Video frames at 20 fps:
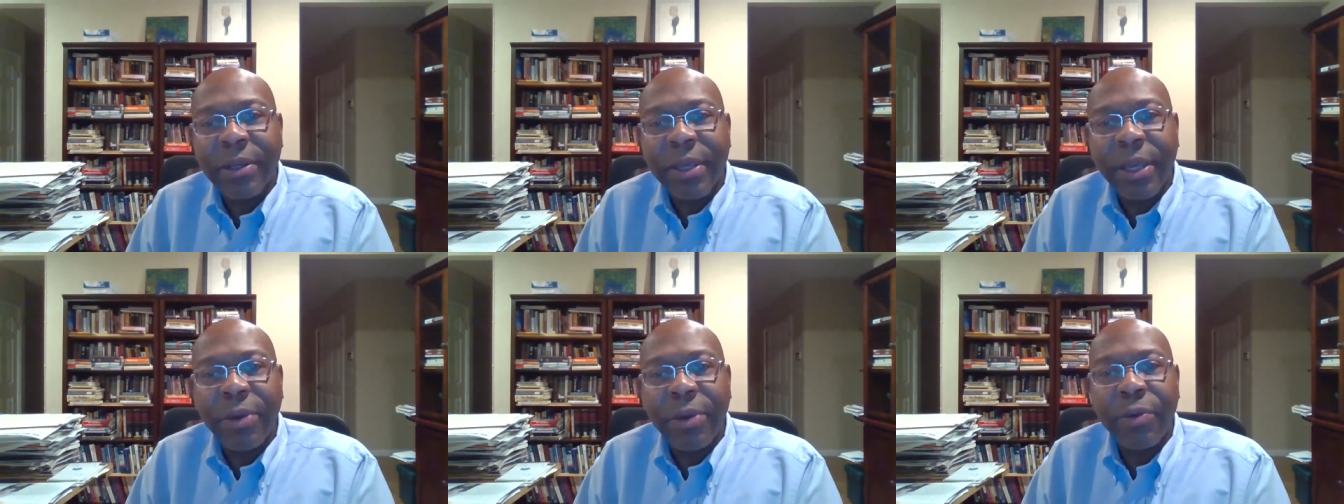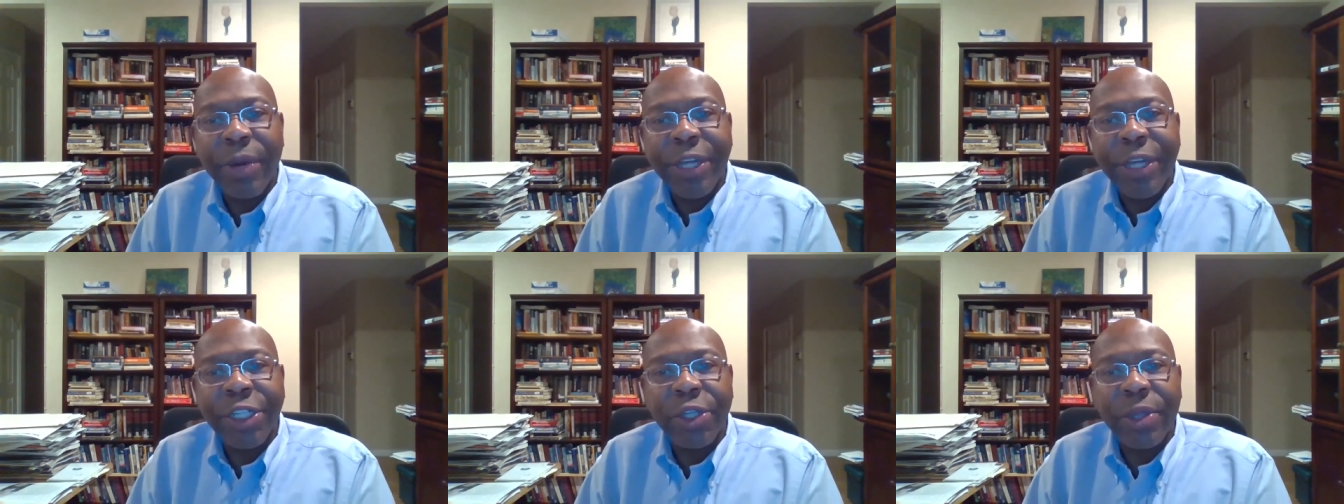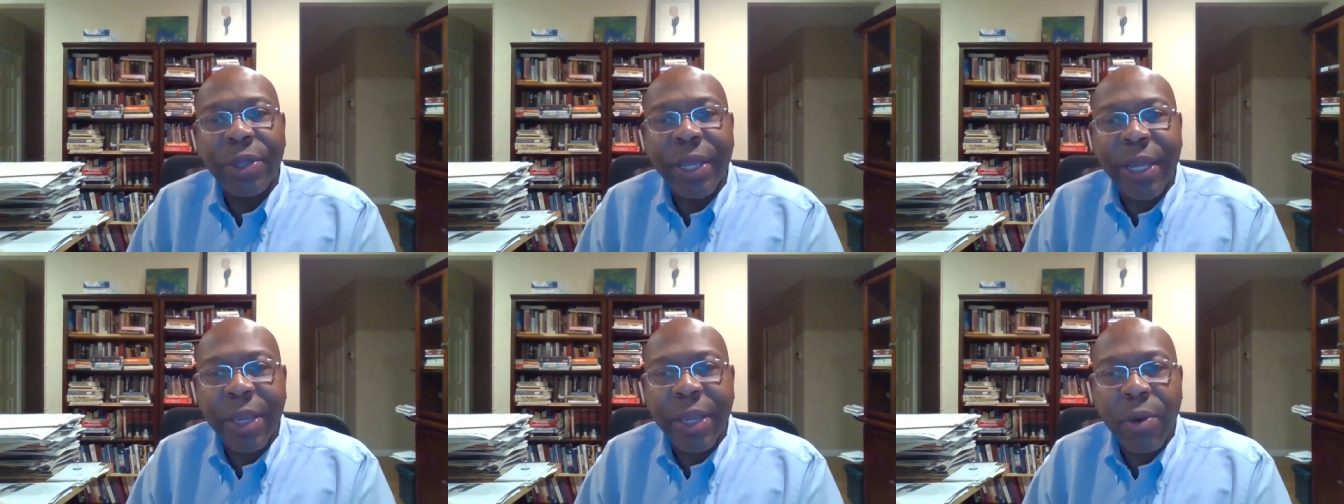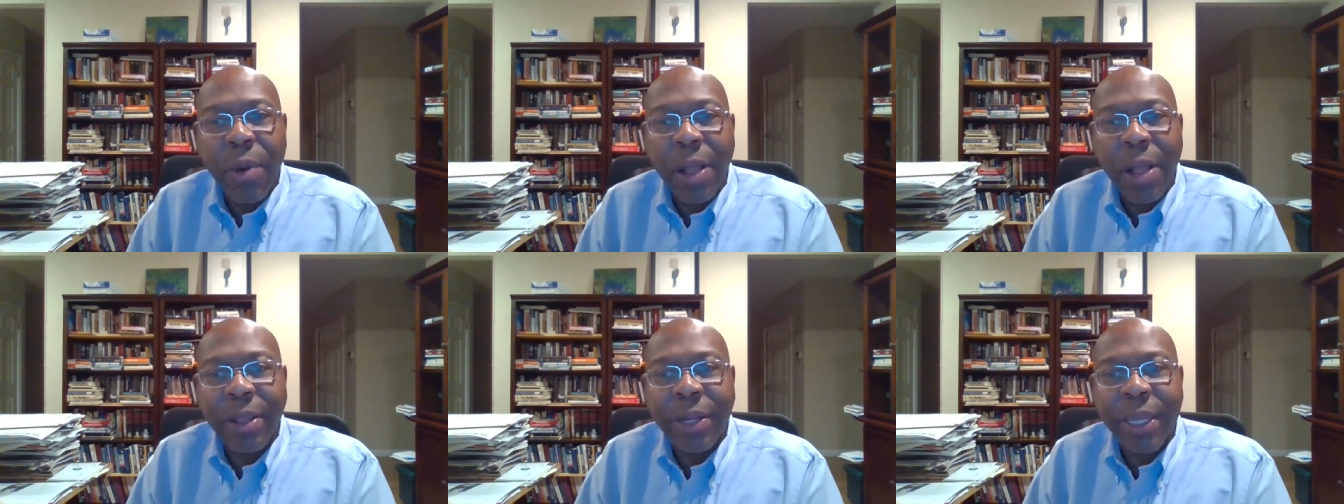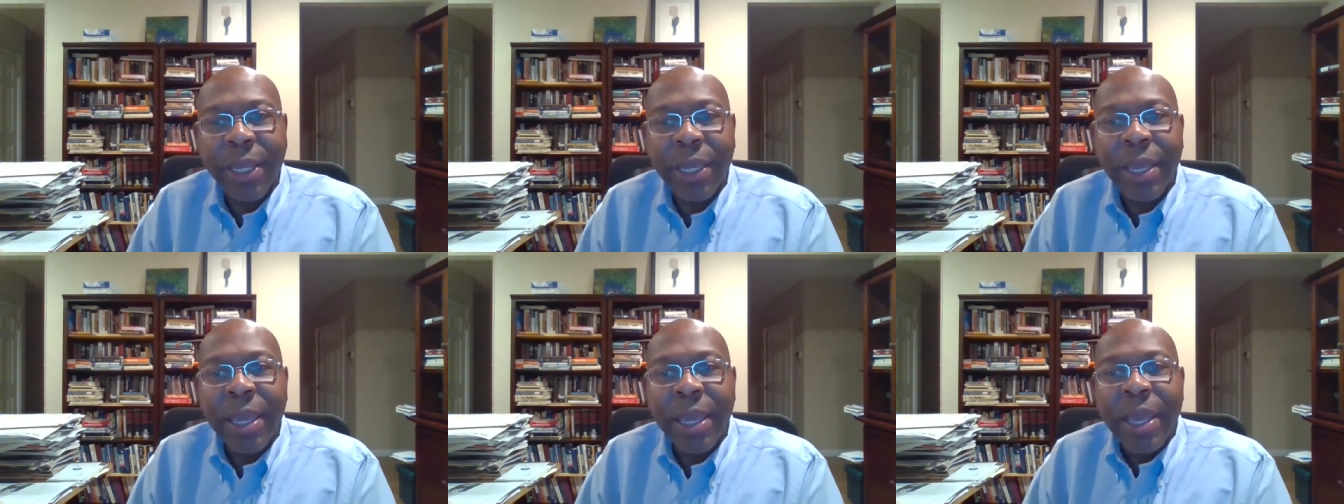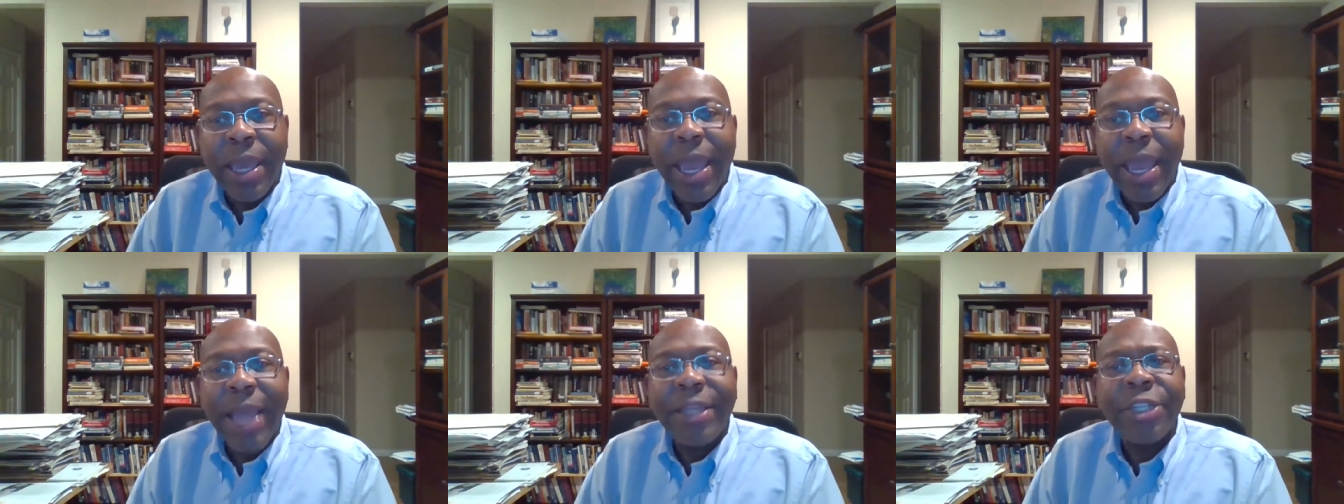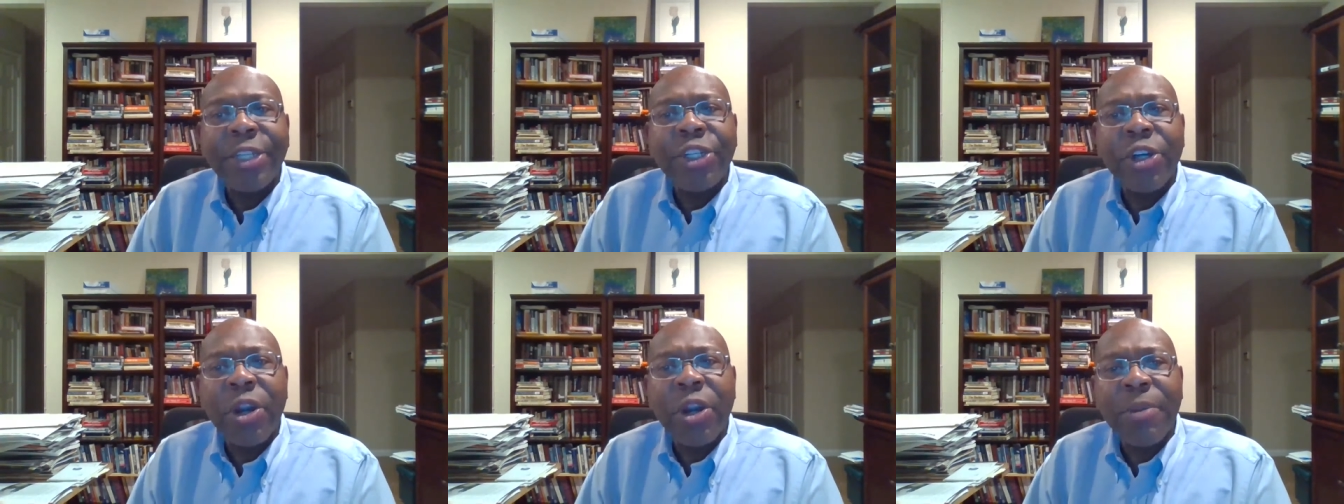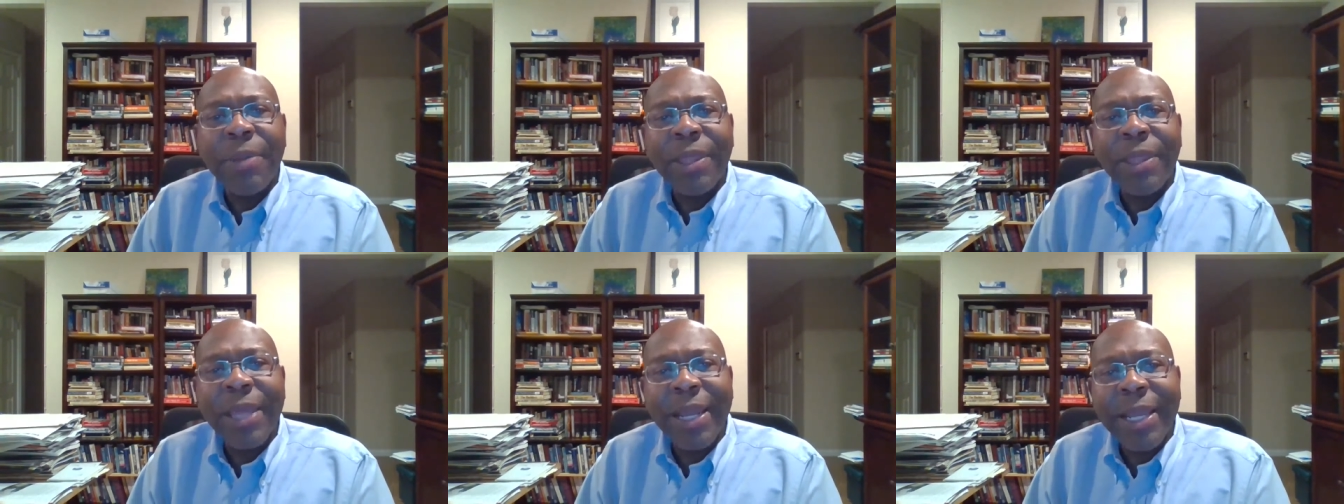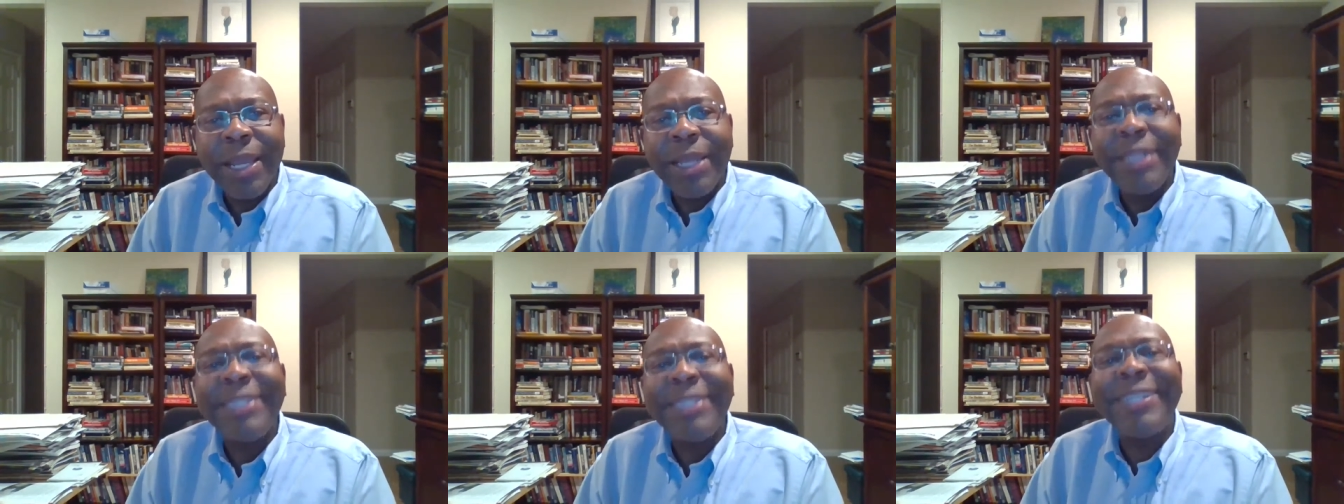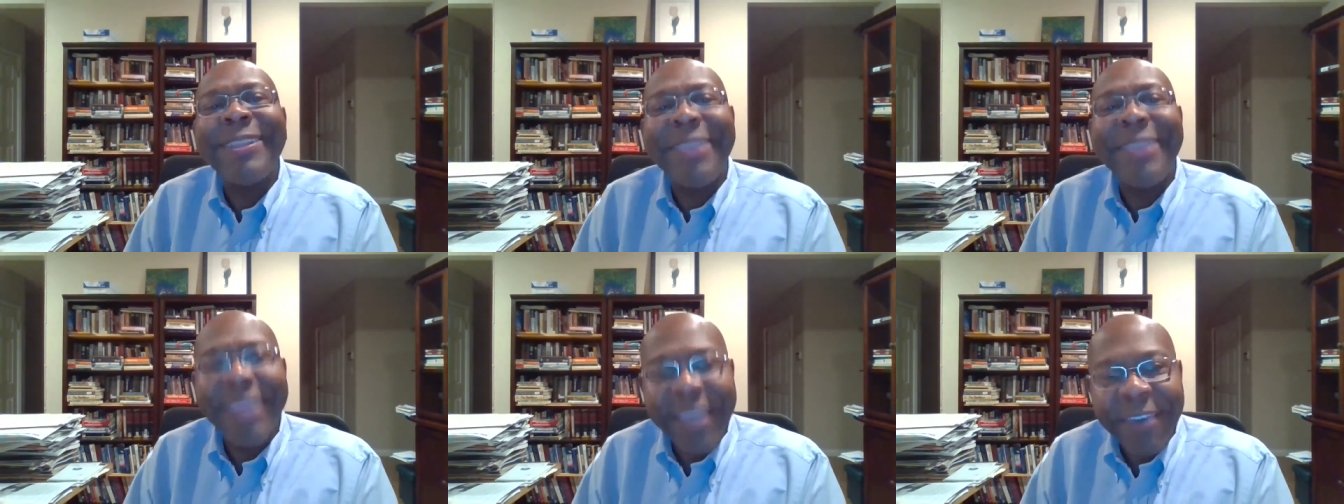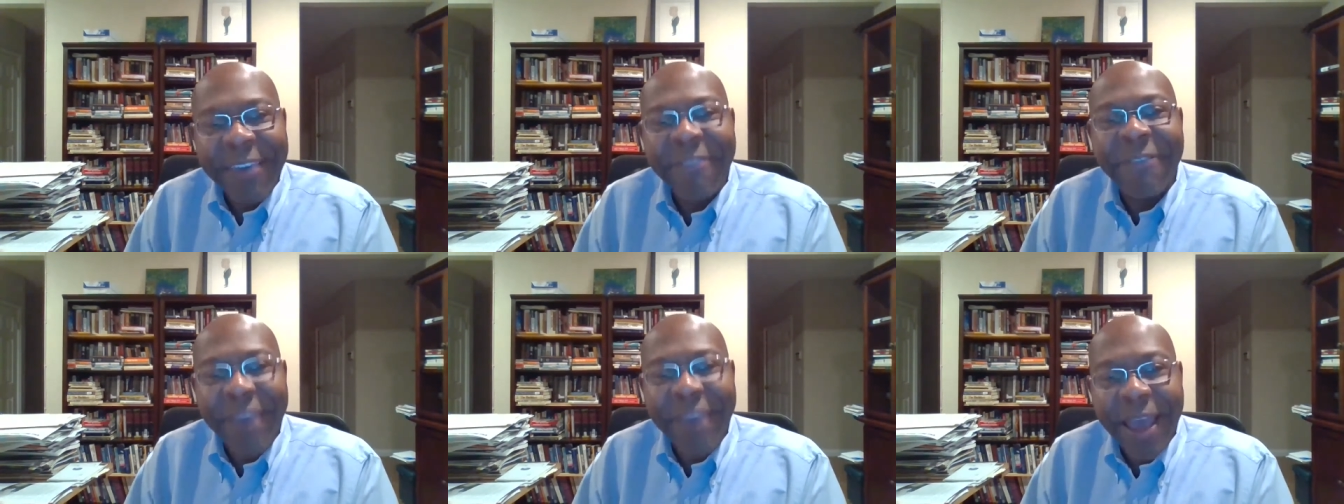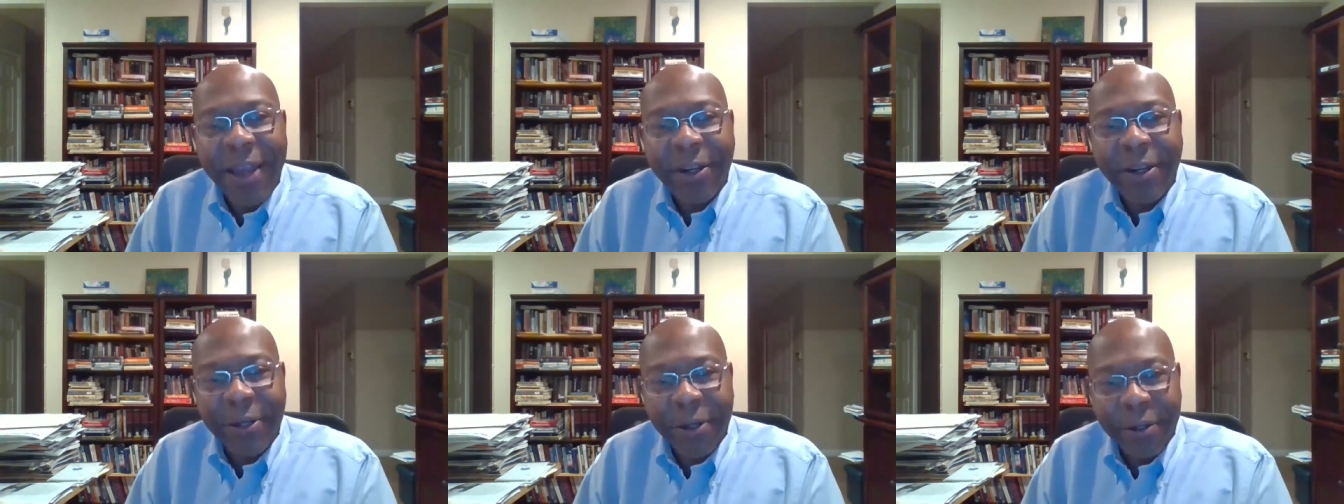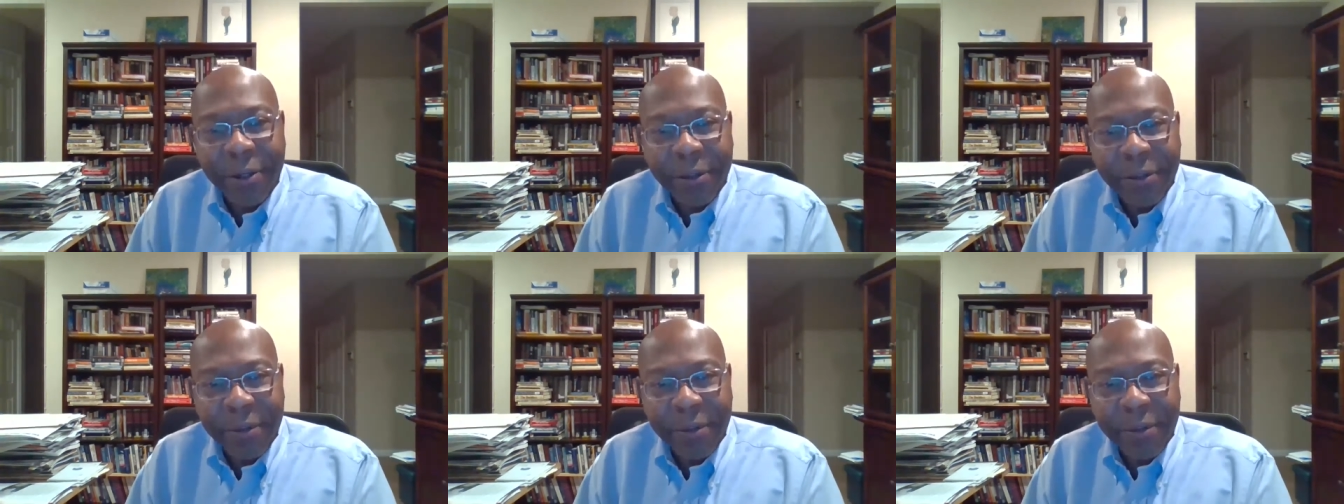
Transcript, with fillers: in racial inequality and determine that it is the factor.